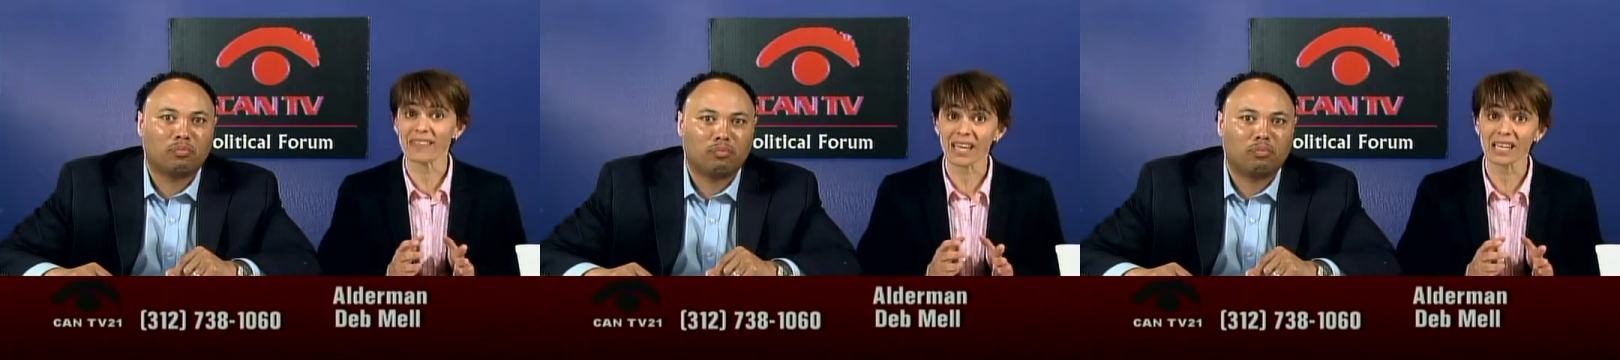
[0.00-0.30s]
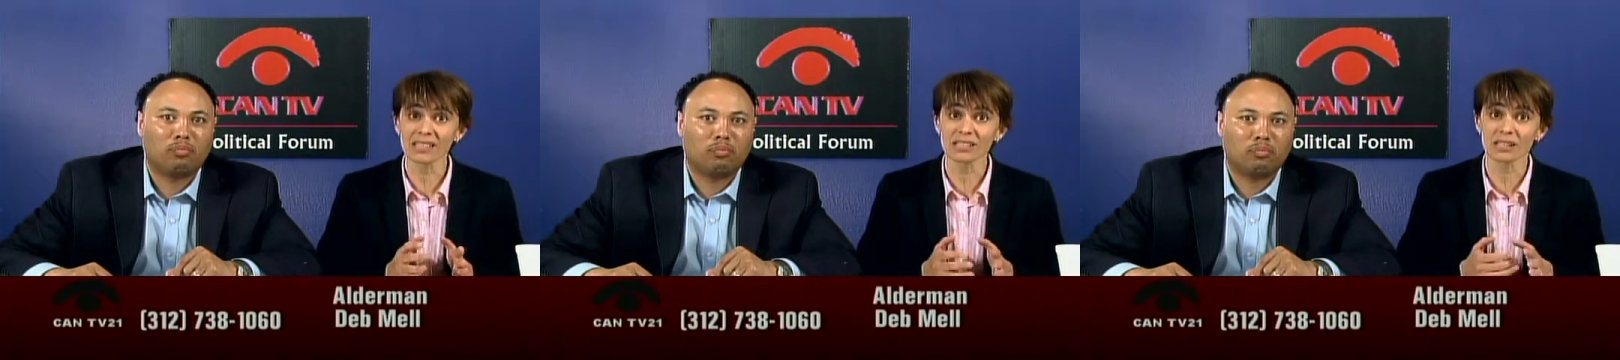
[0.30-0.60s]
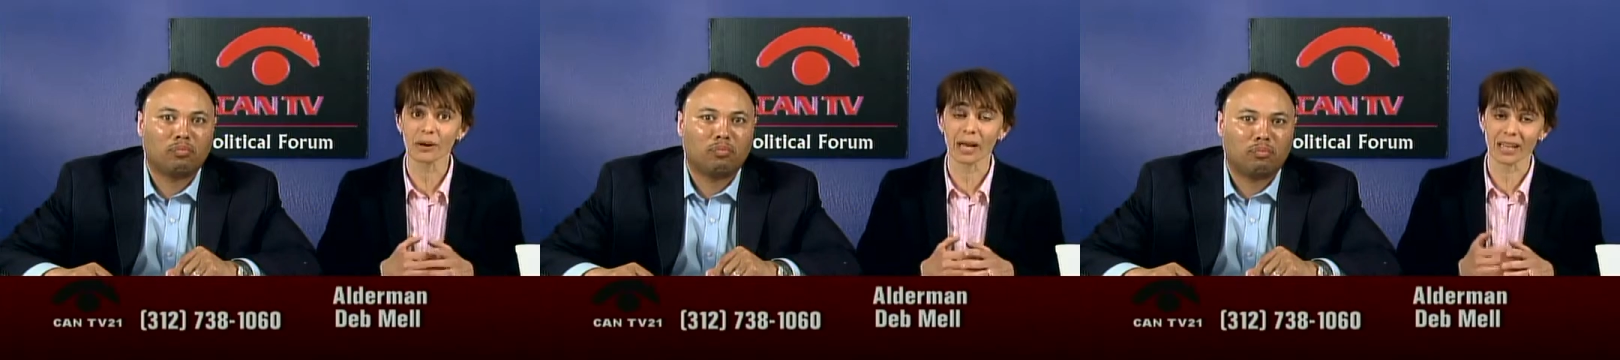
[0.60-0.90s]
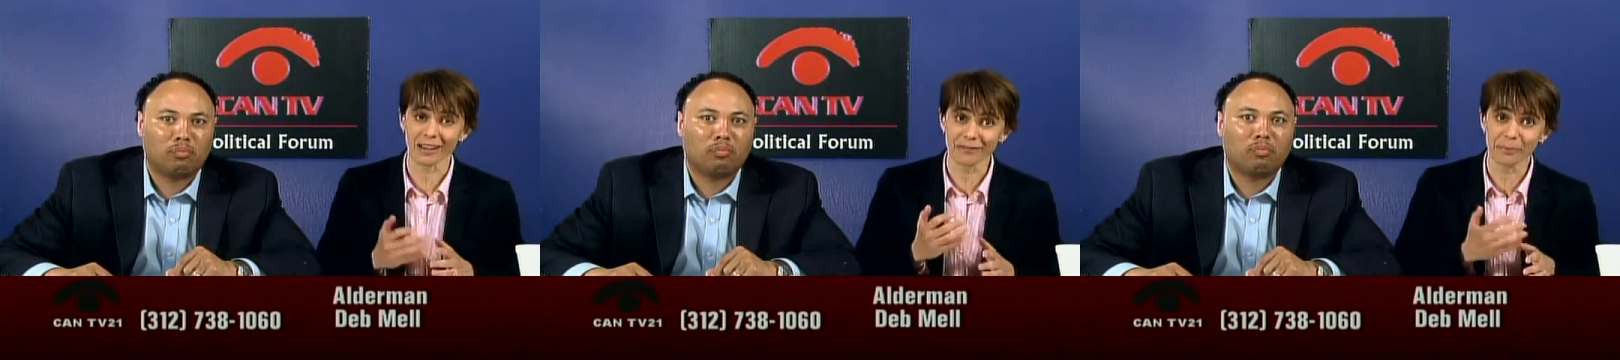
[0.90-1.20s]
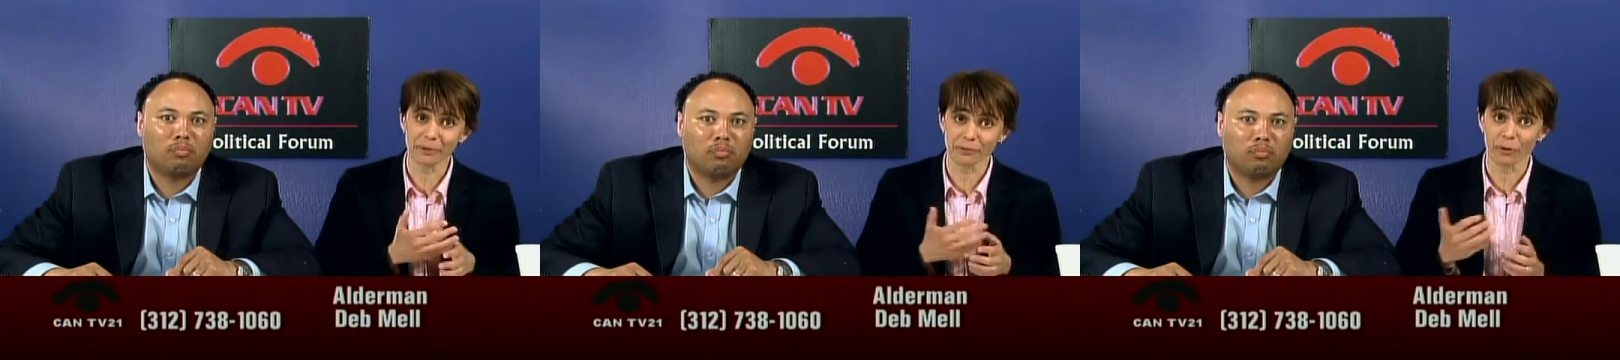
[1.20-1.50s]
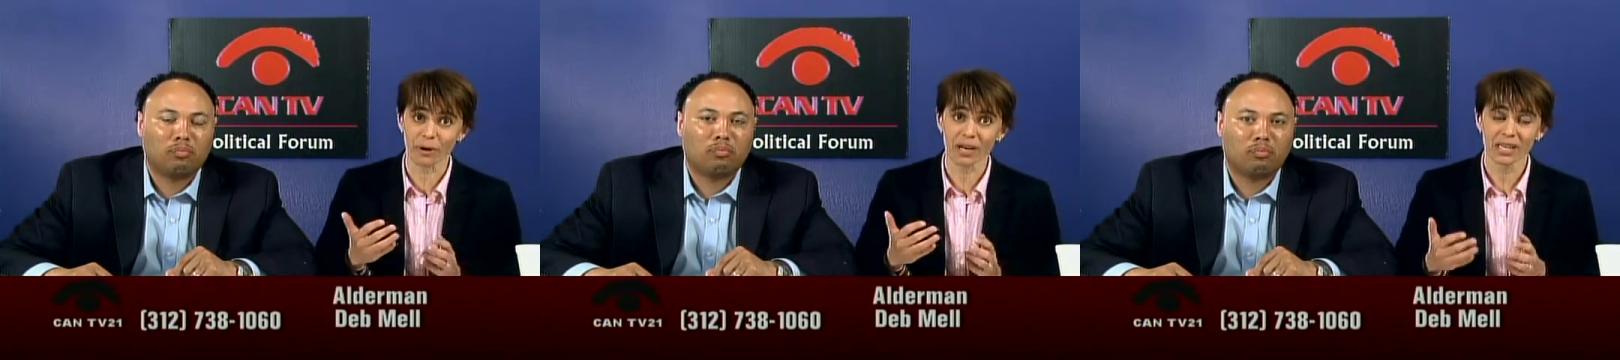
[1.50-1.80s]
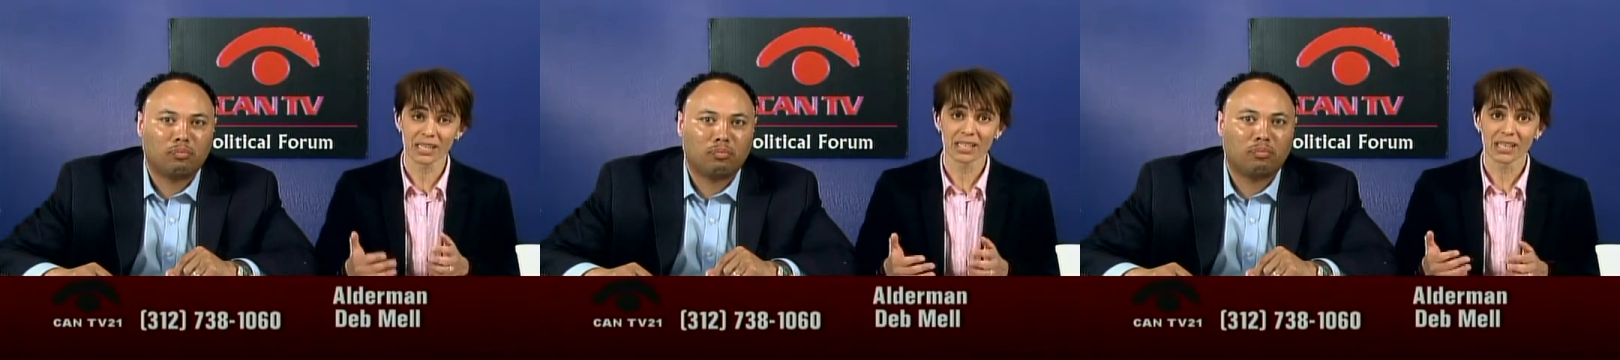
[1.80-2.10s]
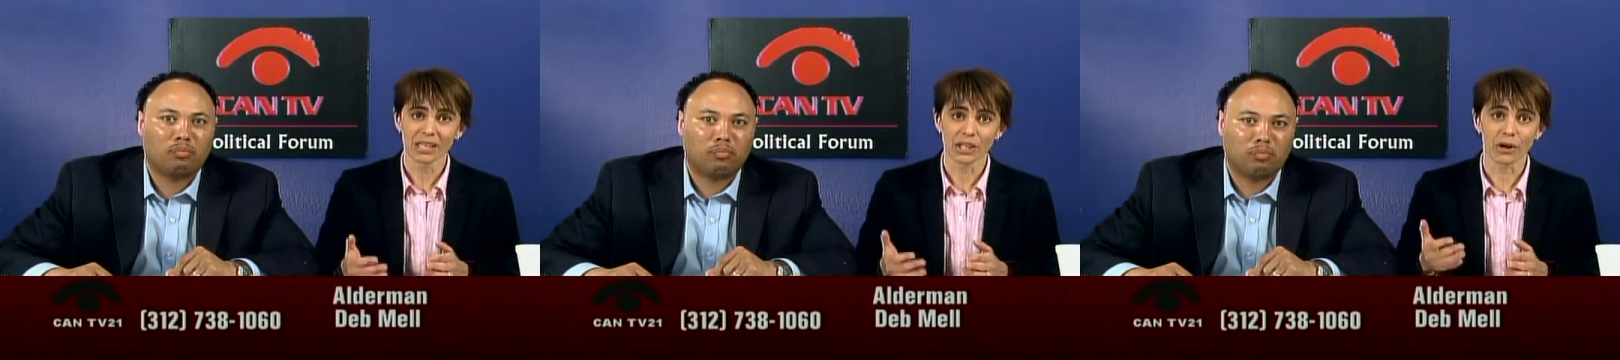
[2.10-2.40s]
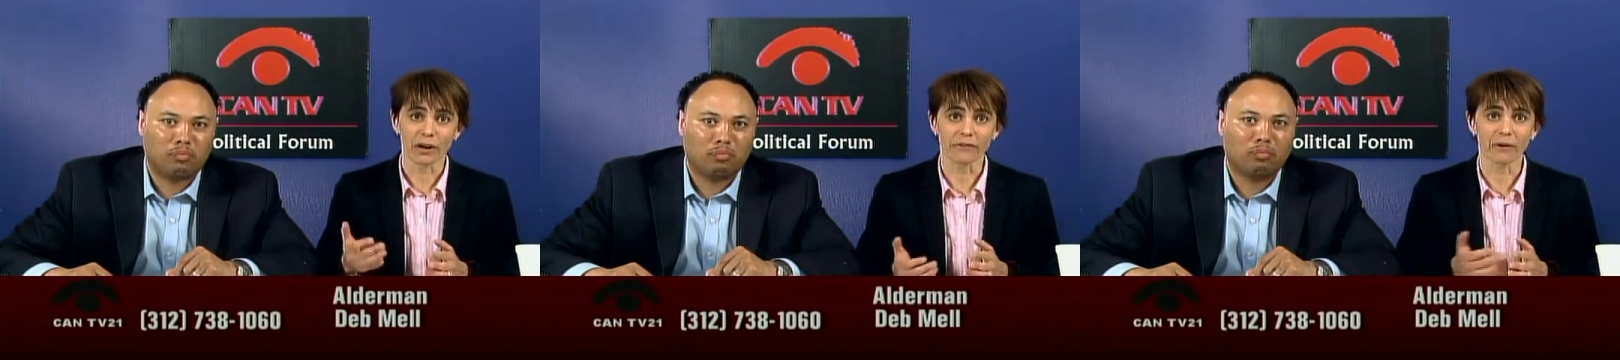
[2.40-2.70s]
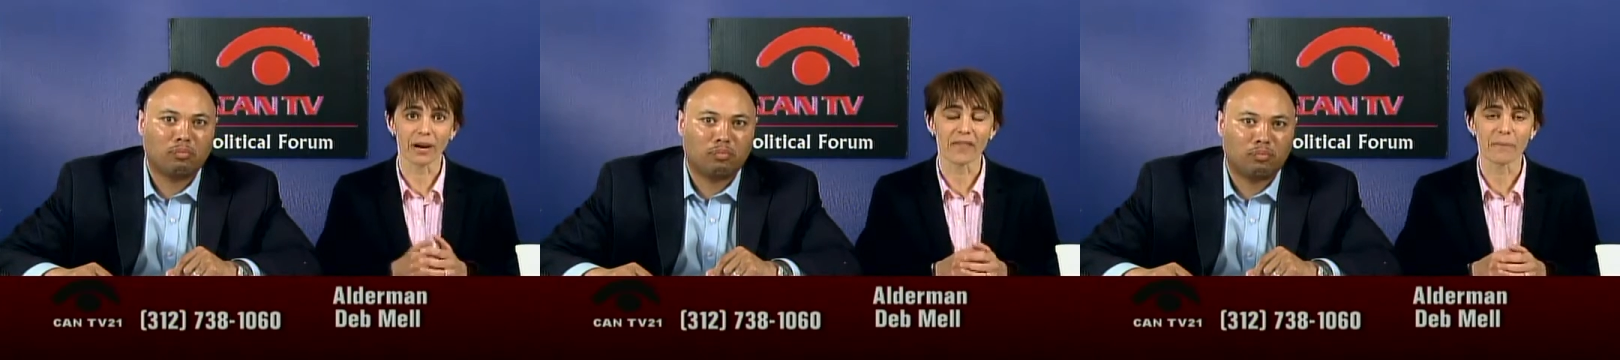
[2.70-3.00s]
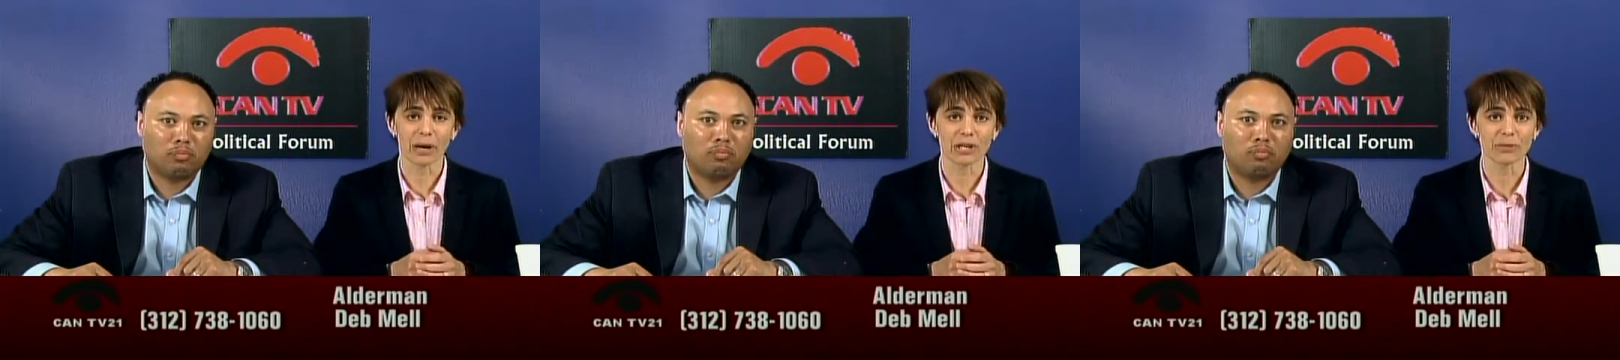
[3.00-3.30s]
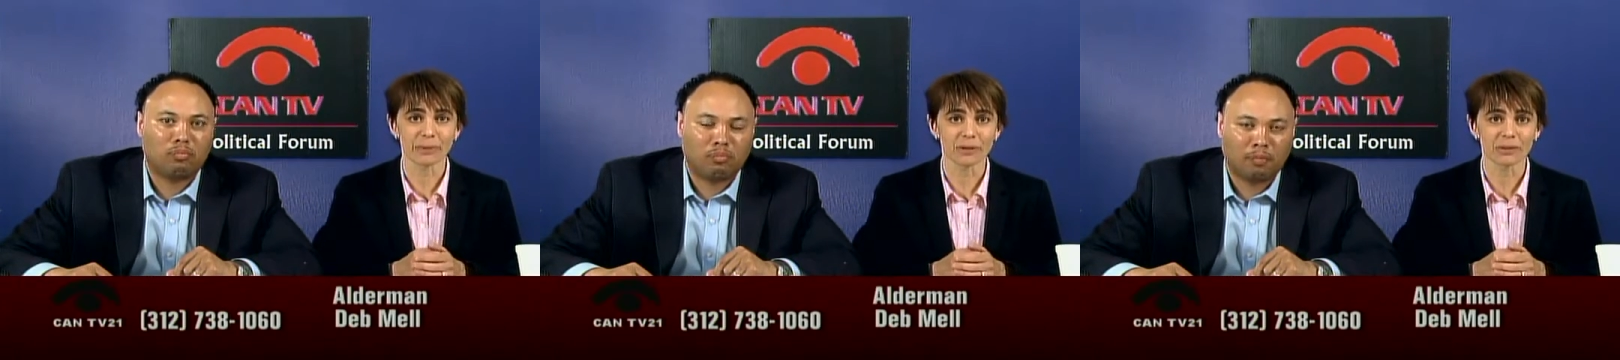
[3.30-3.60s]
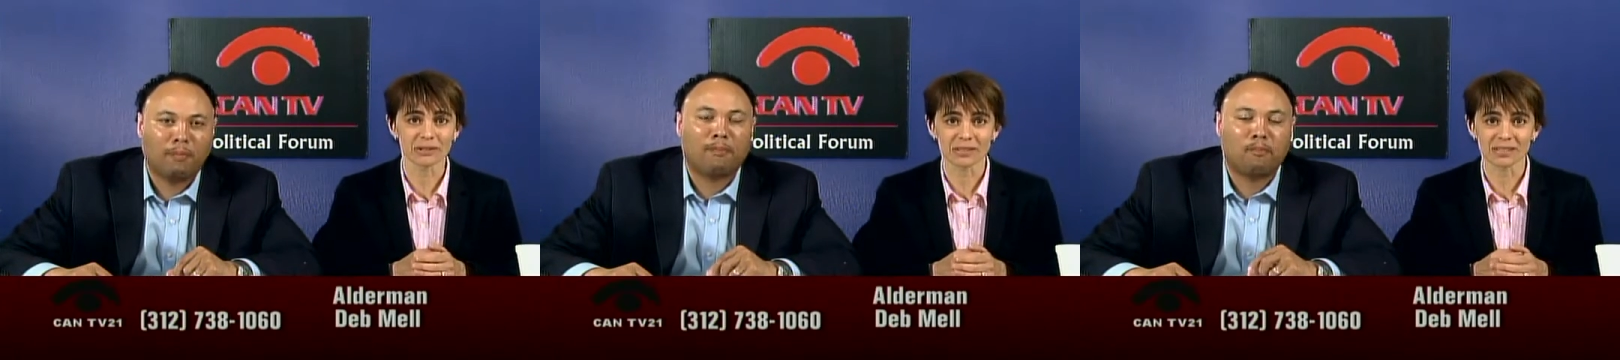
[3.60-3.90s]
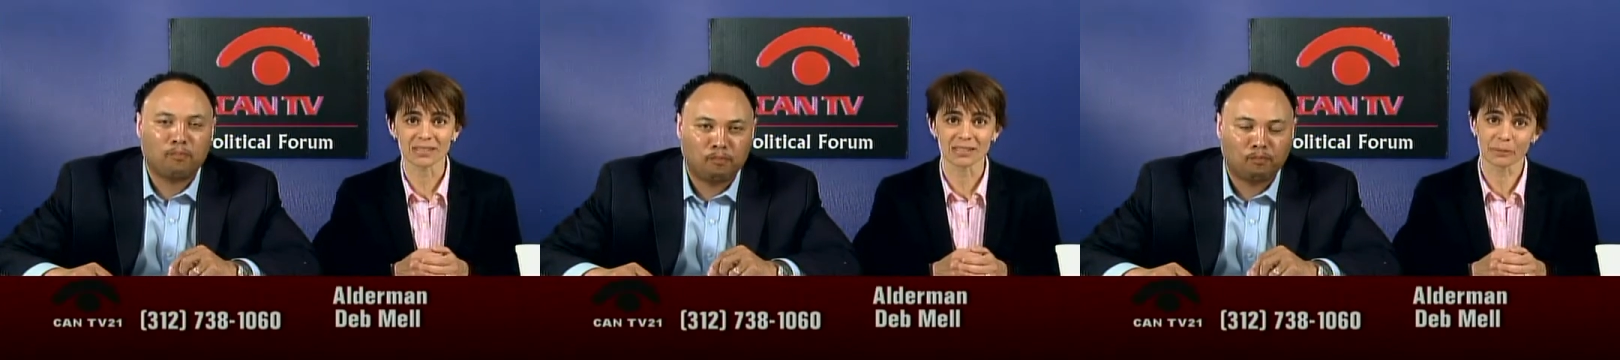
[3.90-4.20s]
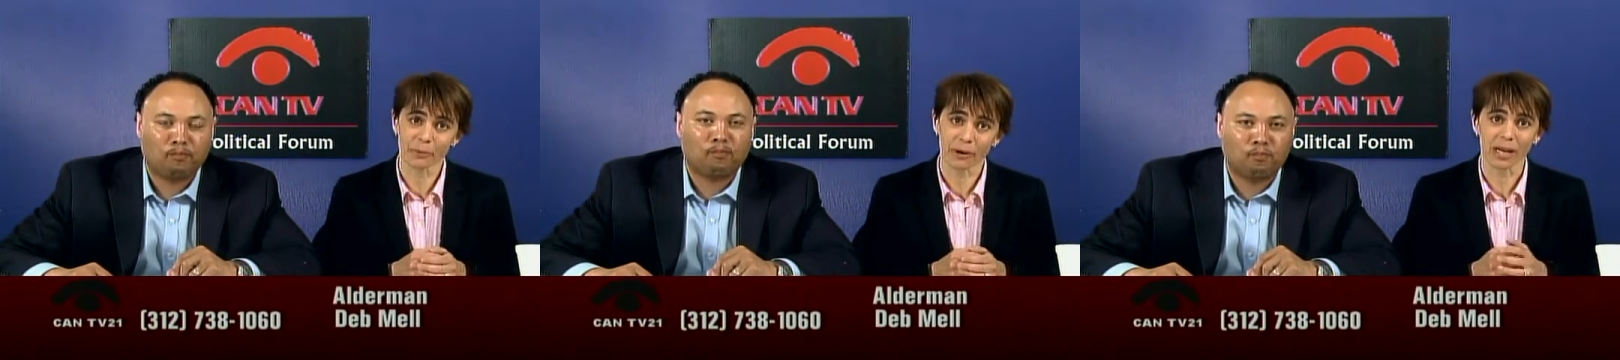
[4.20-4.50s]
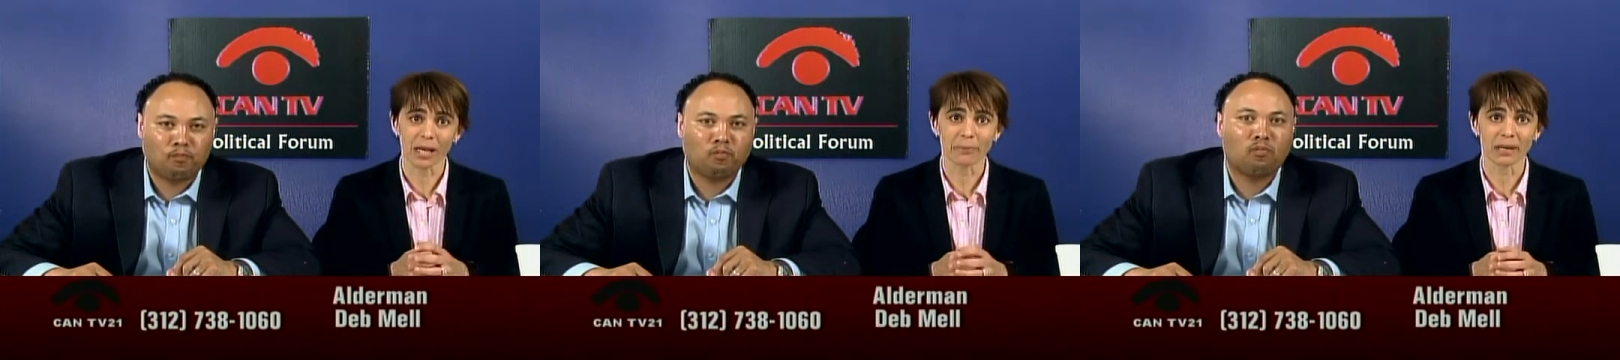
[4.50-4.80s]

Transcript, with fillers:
Speaker 1: things. You know, I left before, you know, I could vote on the marriage bill, which was disappointing.